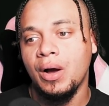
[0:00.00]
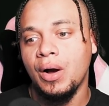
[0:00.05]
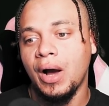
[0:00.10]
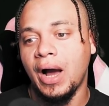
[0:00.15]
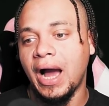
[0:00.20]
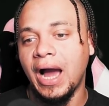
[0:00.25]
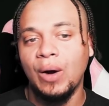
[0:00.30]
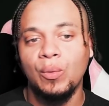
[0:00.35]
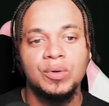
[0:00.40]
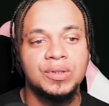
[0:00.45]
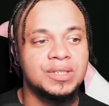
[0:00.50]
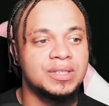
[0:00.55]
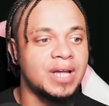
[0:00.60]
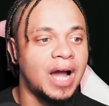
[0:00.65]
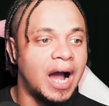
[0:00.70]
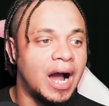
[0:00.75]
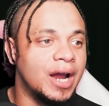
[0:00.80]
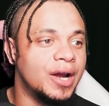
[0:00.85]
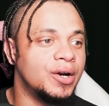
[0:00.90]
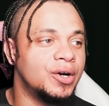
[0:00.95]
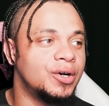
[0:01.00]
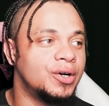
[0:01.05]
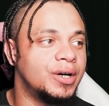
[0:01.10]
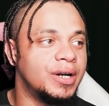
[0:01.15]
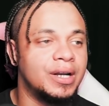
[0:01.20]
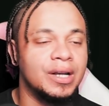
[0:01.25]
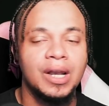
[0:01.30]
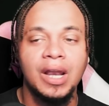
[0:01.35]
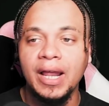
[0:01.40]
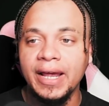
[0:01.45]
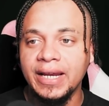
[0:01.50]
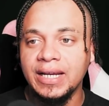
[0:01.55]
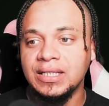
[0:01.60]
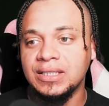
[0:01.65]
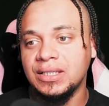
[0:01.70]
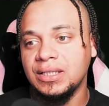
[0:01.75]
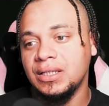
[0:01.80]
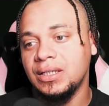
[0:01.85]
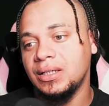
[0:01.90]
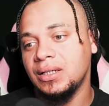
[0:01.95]
I was tired and
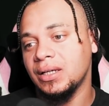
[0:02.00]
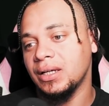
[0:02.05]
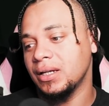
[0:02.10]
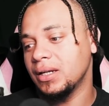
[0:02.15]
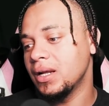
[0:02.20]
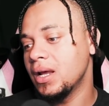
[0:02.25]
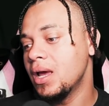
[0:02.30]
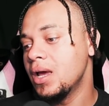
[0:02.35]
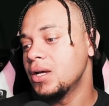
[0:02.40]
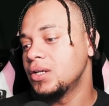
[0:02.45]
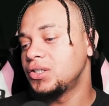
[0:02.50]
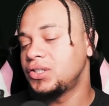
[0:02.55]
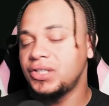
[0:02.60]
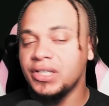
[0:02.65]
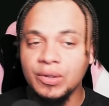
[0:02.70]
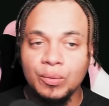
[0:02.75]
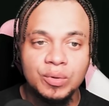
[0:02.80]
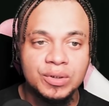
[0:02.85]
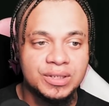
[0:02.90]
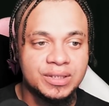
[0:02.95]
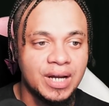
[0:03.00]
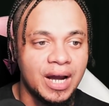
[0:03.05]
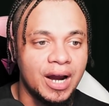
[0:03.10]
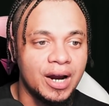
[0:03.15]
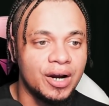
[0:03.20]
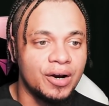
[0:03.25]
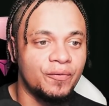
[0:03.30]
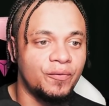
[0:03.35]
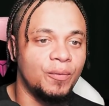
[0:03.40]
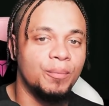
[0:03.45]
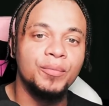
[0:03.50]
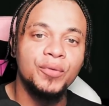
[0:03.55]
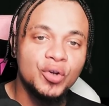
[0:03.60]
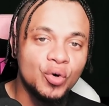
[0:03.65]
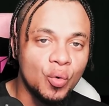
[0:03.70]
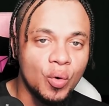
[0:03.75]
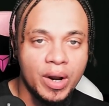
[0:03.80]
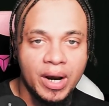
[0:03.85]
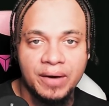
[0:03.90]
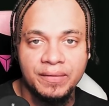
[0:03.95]
lazy and she was tired from
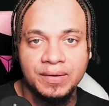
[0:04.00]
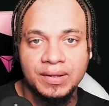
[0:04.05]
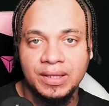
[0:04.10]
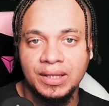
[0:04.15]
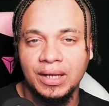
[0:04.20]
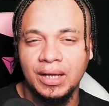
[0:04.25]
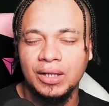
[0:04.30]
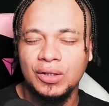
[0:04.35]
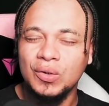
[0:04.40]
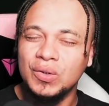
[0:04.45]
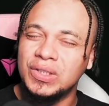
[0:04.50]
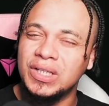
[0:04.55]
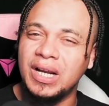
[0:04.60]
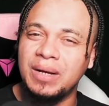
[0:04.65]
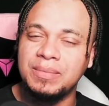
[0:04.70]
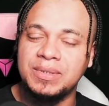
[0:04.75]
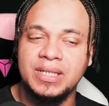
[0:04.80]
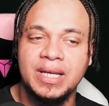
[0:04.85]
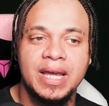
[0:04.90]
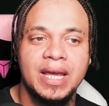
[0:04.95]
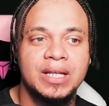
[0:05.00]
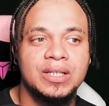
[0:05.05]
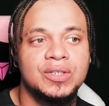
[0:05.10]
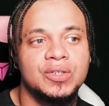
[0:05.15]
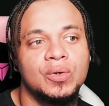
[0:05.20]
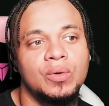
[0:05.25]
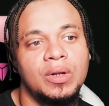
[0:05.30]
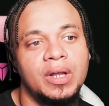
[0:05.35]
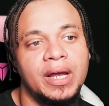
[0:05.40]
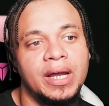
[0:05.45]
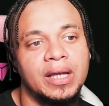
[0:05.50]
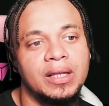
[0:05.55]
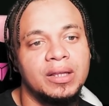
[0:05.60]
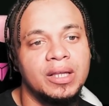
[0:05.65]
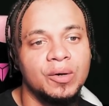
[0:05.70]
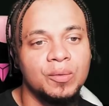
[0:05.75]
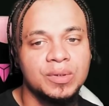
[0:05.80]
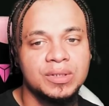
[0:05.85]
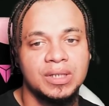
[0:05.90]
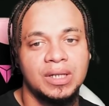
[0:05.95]
doing everything. You see what I'm saying? So, like,
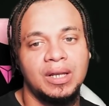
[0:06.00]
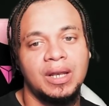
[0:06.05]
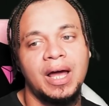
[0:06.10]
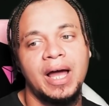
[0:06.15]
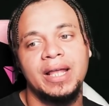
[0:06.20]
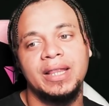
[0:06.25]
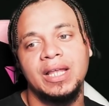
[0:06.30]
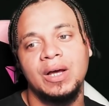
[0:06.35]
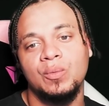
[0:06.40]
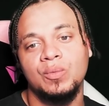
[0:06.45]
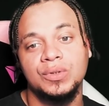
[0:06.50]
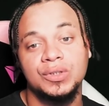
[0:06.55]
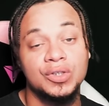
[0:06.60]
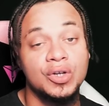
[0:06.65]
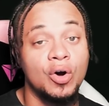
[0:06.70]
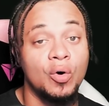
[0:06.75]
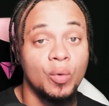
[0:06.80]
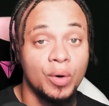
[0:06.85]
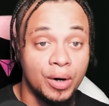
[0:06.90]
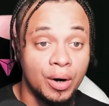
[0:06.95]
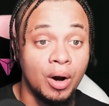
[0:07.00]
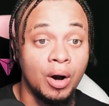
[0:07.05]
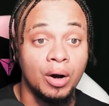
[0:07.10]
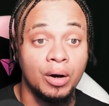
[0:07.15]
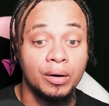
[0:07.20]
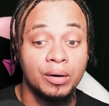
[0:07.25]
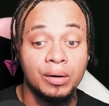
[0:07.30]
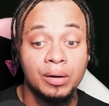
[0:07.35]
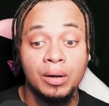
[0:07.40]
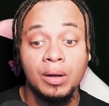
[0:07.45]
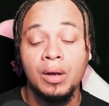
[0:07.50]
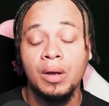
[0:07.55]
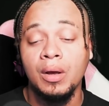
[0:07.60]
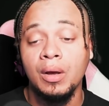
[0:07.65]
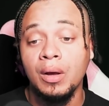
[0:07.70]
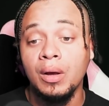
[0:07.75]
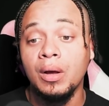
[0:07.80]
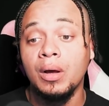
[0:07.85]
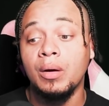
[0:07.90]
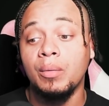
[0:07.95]
there was a lot that was going on
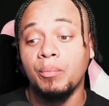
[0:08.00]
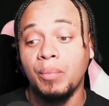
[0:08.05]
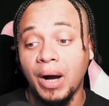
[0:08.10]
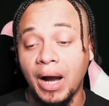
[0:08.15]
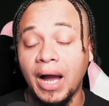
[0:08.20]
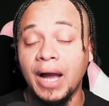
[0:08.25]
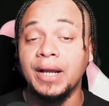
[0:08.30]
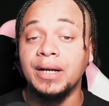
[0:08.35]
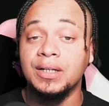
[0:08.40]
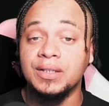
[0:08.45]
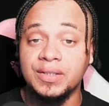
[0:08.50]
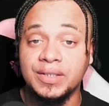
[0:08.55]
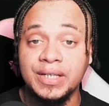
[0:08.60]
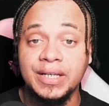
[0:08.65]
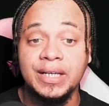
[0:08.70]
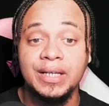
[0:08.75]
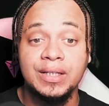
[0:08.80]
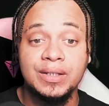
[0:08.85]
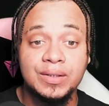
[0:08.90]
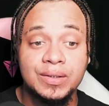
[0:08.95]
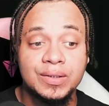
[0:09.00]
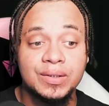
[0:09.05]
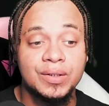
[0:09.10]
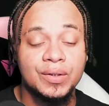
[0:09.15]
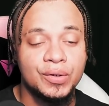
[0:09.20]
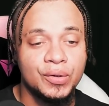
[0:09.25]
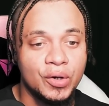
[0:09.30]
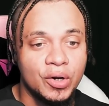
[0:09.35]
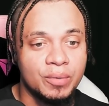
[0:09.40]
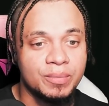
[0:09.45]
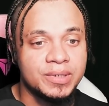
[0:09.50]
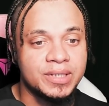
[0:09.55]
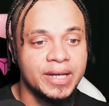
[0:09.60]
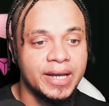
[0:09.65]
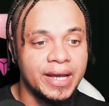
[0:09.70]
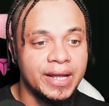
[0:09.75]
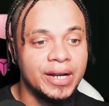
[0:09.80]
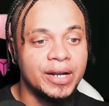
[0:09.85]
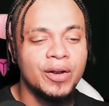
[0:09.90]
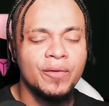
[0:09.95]
behind the scenes, you know what I'm
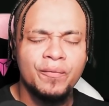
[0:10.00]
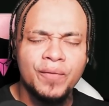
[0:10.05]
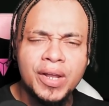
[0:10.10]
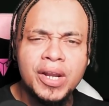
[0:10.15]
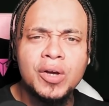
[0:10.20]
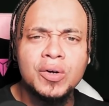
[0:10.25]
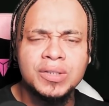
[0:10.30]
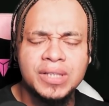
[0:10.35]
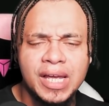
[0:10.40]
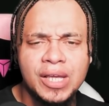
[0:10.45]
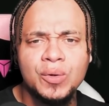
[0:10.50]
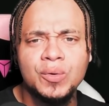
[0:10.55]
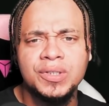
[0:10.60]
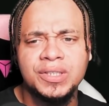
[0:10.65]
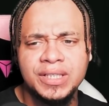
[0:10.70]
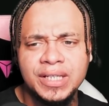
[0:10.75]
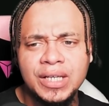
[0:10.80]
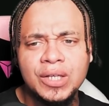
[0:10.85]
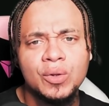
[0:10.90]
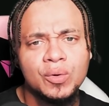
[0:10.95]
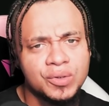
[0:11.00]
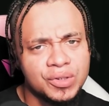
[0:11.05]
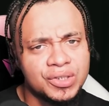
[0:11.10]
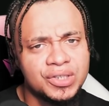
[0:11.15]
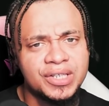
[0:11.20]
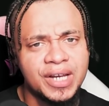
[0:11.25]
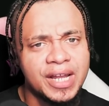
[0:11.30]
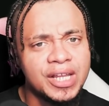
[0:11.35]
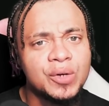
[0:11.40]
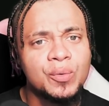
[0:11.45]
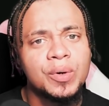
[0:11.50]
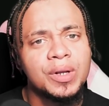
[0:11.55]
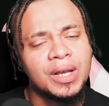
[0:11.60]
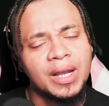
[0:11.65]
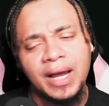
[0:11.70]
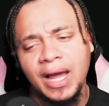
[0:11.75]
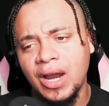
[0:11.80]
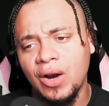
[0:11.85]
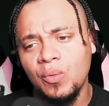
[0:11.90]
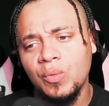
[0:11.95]
saying? And the videos that you see, those are genuine.
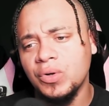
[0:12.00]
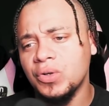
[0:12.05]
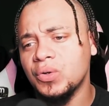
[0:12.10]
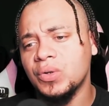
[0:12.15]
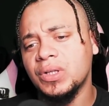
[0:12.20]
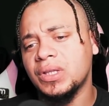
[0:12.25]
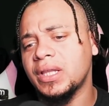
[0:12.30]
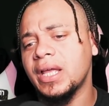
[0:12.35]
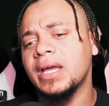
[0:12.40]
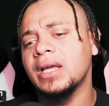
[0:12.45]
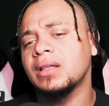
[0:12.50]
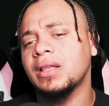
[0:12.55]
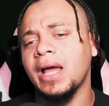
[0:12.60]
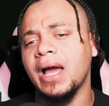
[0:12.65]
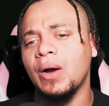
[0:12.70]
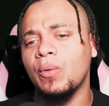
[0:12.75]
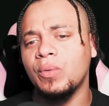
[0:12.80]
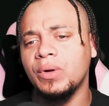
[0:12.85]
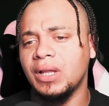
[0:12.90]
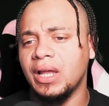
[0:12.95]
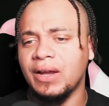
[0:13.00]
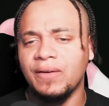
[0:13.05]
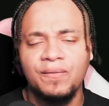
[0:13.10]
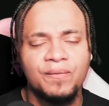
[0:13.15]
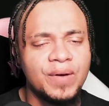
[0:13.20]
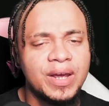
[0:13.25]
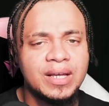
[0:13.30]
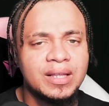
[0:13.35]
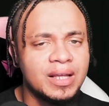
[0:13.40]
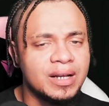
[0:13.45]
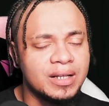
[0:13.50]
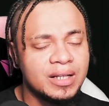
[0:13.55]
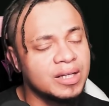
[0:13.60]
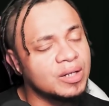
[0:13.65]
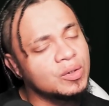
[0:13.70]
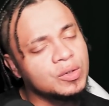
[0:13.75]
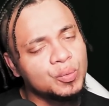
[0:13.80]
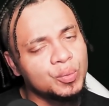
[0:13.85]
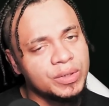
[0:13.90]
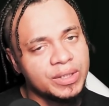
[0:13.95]
Like, I don't want you to think that we, like, faked anything,
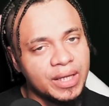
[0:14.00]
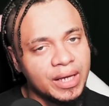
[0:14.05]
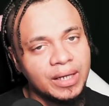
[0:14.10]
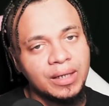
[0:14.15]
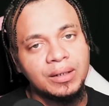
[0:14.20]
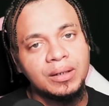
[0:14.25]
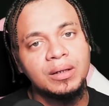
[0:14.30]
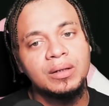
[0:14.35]
because we didn't.